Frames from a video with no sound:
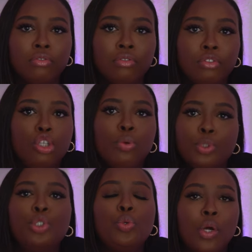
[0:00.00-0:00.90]
Do what
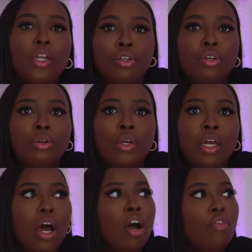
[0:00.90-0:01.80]
you want to do.
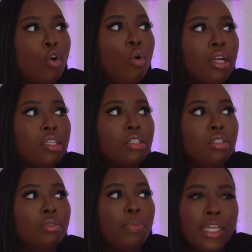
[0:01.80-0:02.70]
Of course,
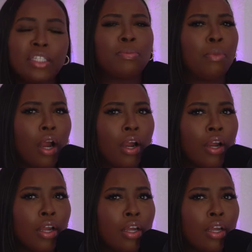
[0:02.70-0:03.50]
be smart.